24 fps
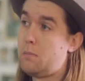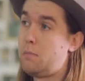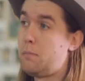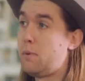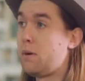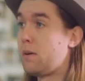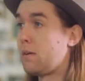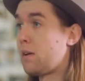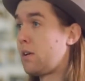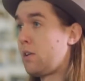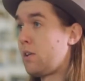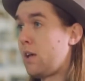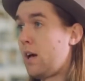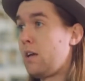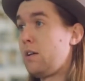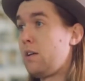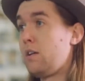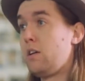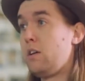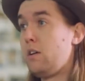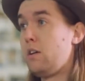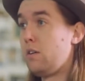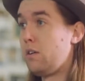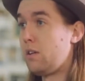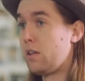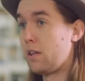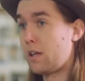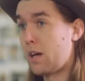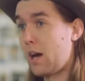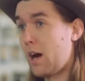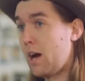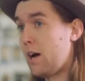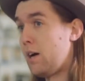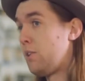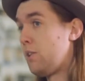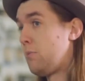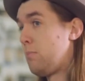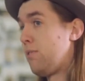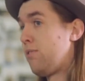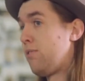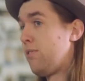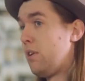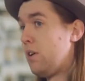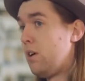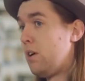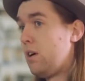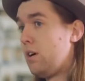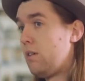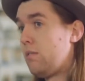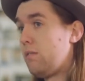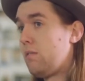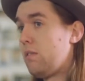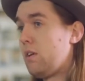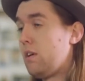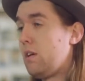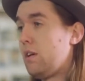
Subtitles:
but because I knew the guys before,